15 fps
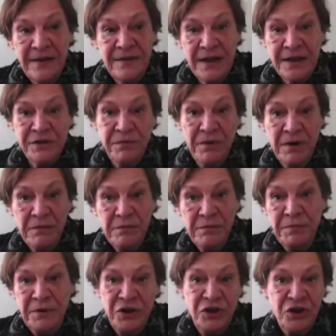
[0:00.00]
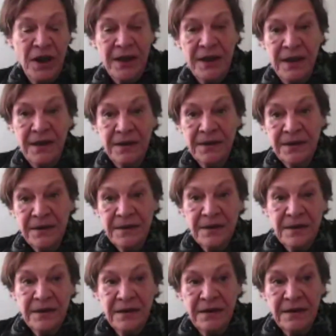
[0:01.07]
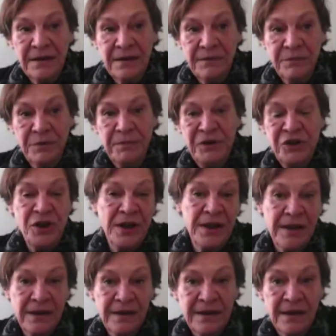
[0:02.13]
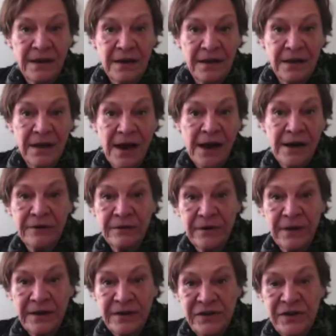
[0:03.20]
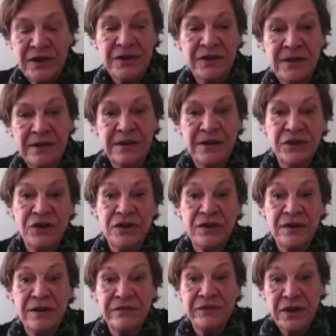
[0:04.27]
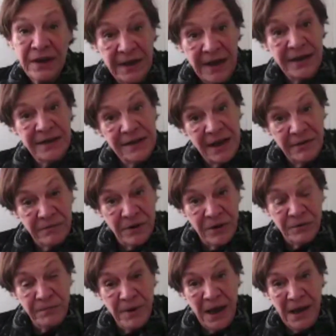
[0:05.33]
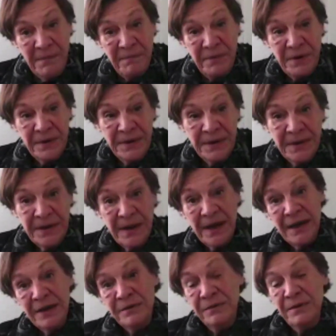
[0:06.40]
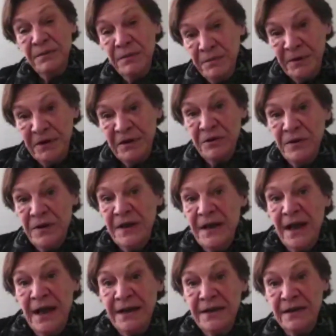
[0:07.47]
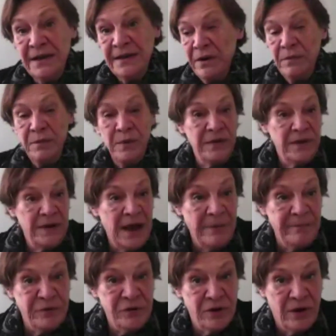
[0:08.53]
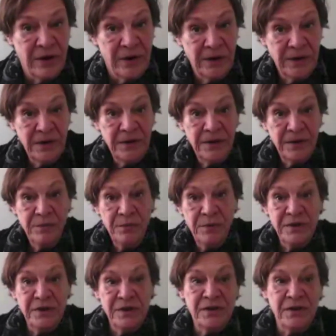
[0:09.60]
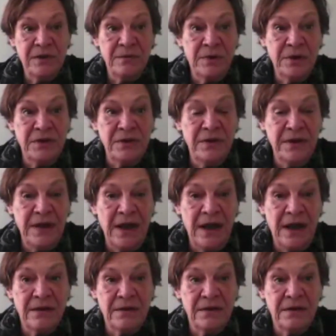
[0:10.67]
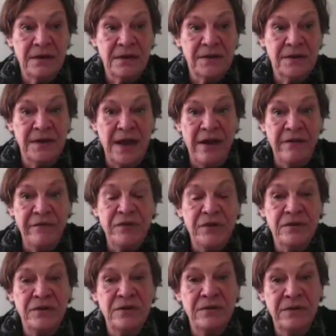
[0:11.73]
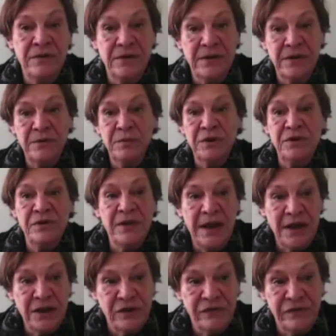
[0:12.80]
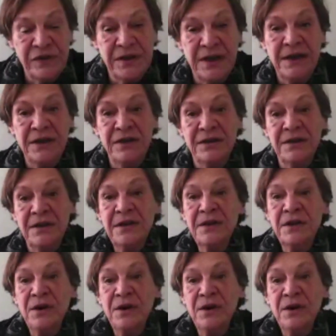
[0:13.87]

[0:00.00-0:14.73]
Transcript: and that's where we'll be checking uh, we'll be checking uh, our existing initiatives against that roadmap, and we will be looking at where, where the gaps are. What does the what do the uh, does the African Union and what do the heads of states